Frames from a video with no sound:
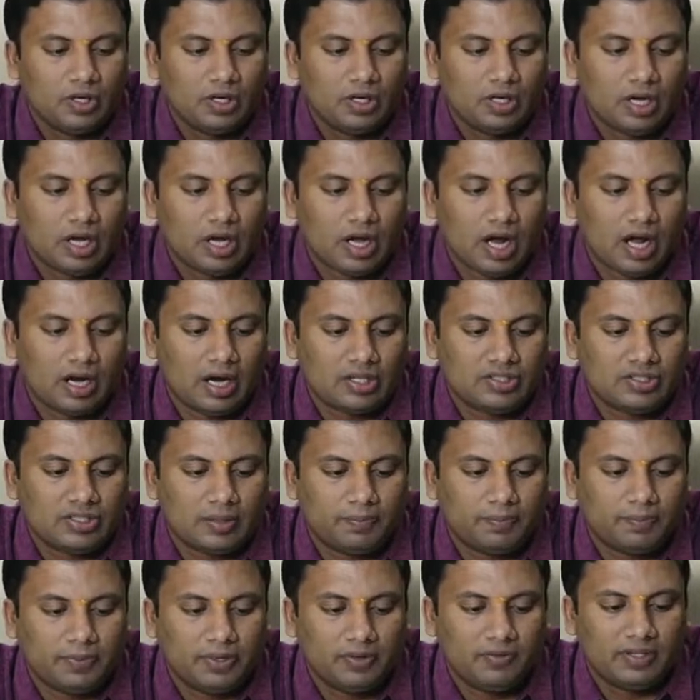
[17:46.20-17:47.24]
Concept
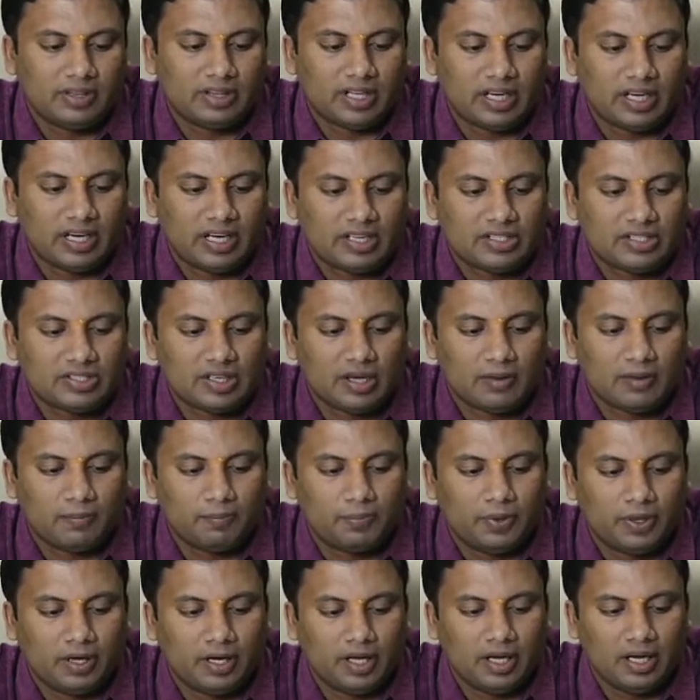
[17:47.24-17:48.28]
with an example.
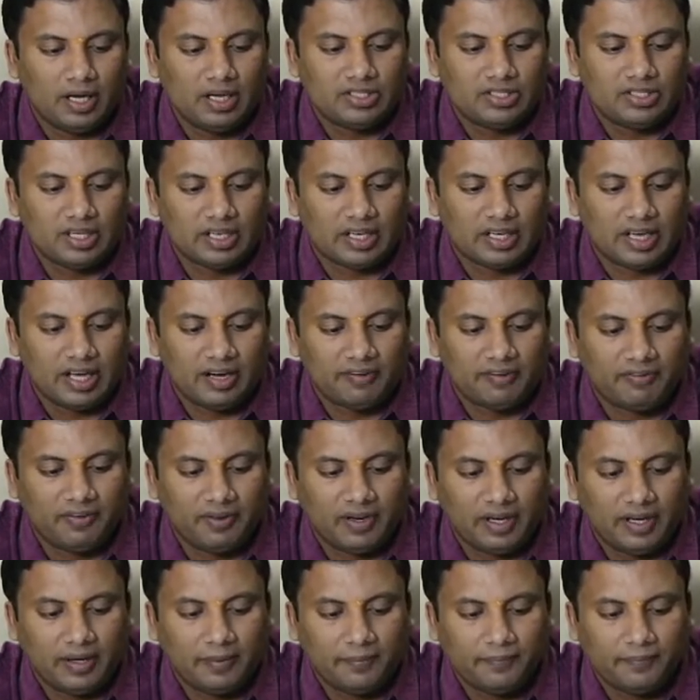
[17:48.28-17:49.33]
Listen carefully.